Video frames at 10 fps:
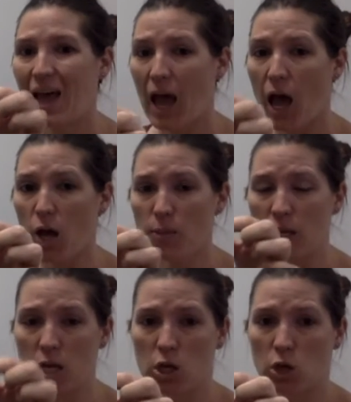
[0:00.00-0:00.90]
How
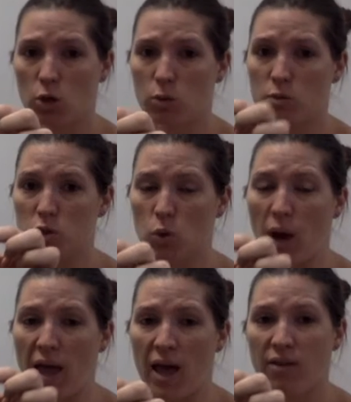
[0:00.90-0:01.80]
many cubes do
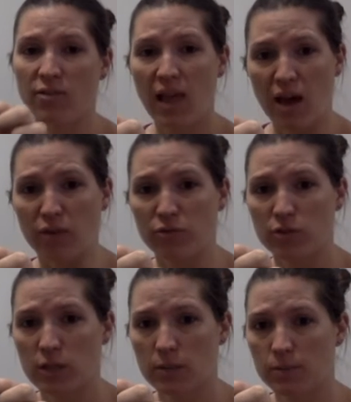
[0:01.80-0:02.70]
I have
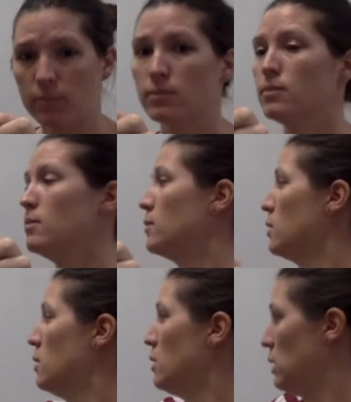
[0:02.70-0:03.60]
left?
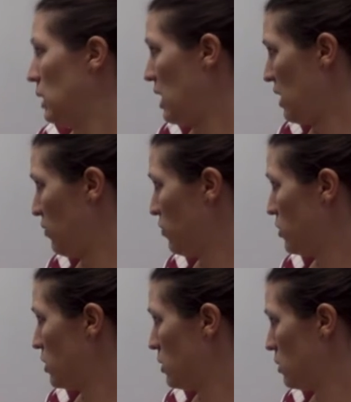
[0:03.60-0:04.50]

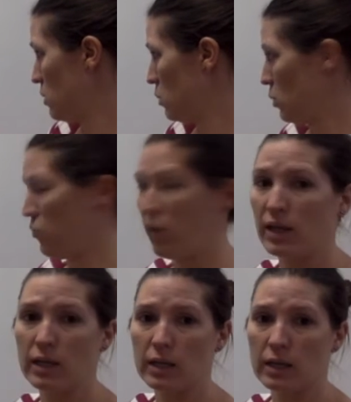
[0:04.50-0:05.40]
Left. We're
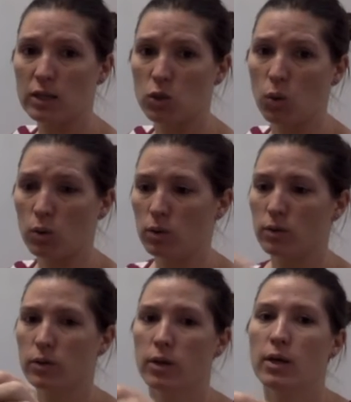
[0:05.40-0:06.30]
finding the total.
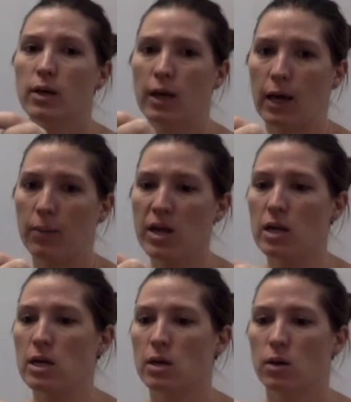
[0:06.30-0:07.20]
How
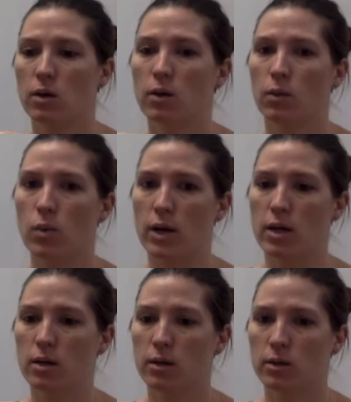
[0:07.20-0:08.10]
many? 1,
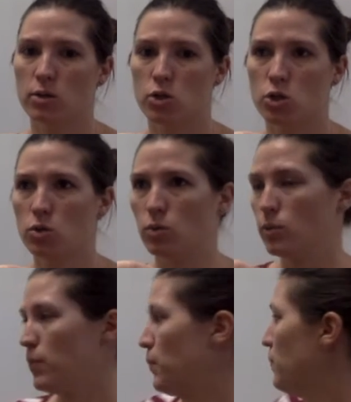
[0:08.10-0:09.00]
2.
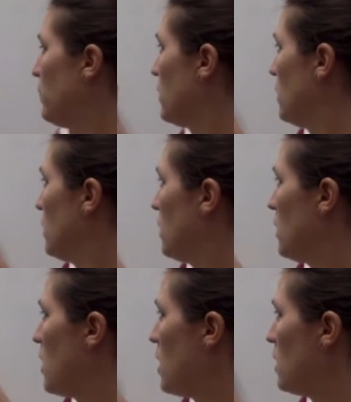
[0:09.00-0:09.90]

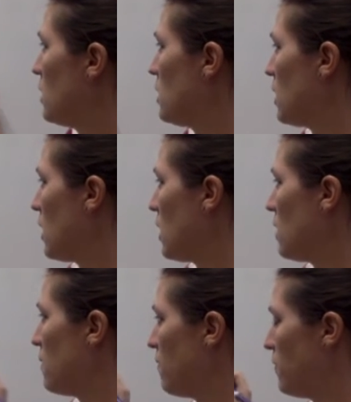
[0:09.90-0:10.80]
Candy
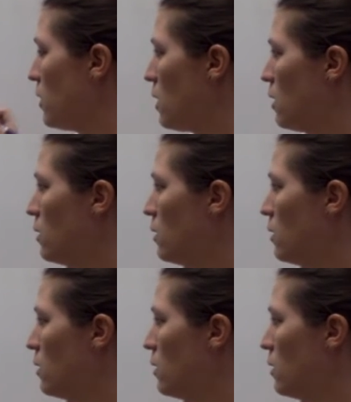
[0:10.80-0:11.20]
cane foot.